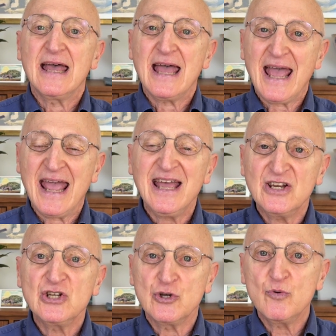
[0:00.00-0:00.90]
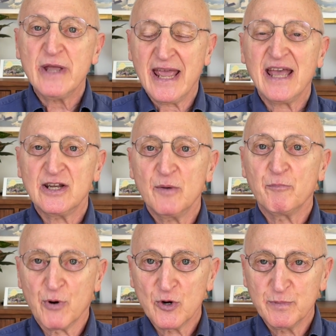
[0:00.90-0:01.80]
And you can
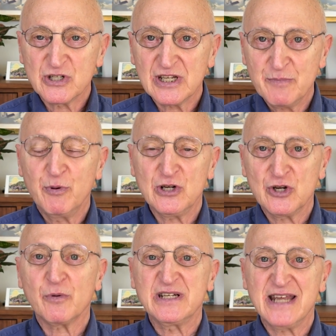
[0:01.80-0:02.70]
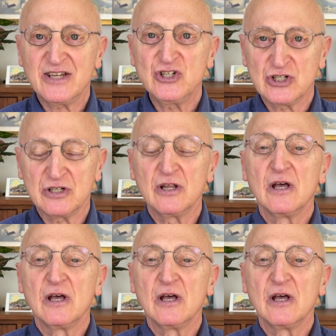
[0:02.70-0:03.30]
purposely put your attention